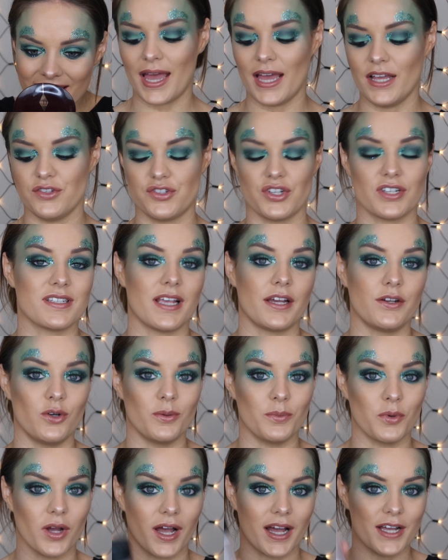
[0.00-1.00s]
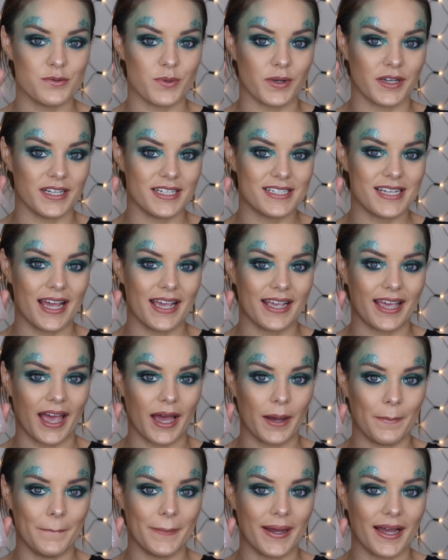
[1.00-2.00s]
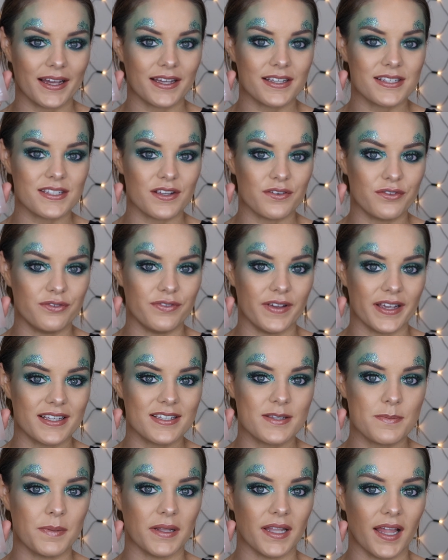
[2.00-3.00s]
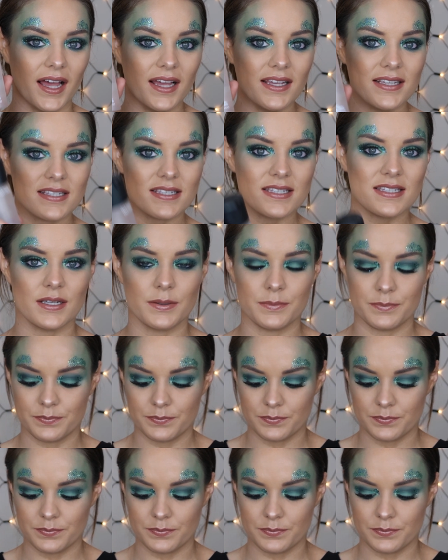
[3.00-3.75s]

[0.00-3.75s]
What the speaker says: And just like normal, guys, we're going to take our MAC Fix Plus.